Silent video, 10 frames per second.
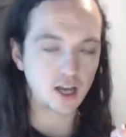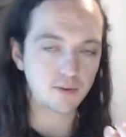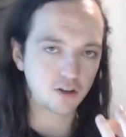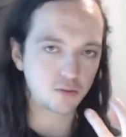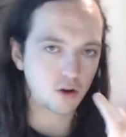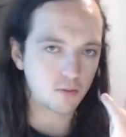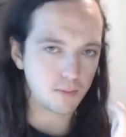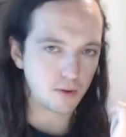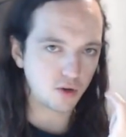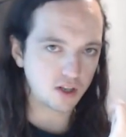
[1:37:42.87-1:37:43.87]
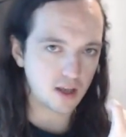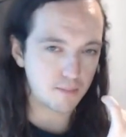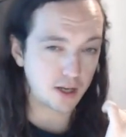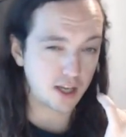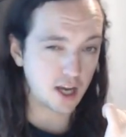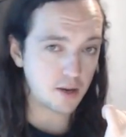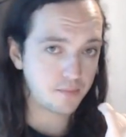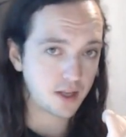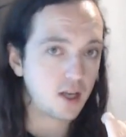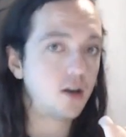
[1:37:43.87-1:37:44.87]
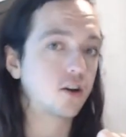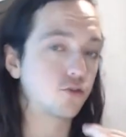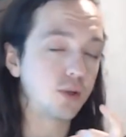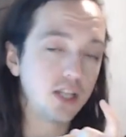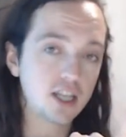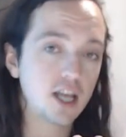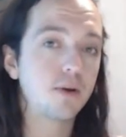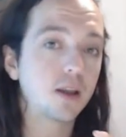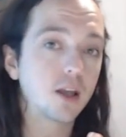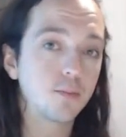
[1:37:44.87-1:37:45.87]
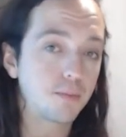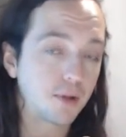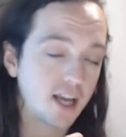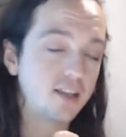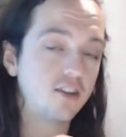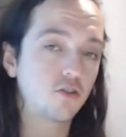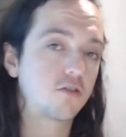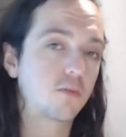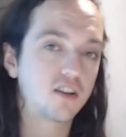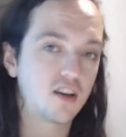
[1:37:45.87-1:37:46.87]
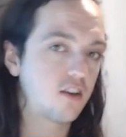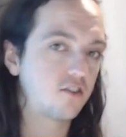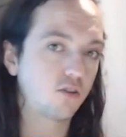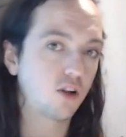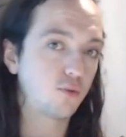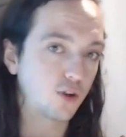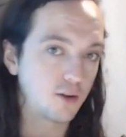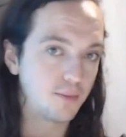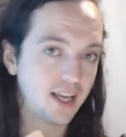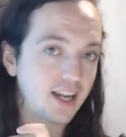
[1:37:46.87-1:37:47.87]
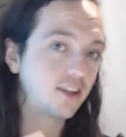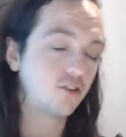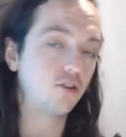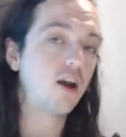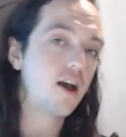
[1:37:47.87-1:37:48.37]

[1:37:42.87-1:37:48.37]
Because we want to be building that pinky up, because we need that pinky to be playing these awesome guitar solos we're going to be getting to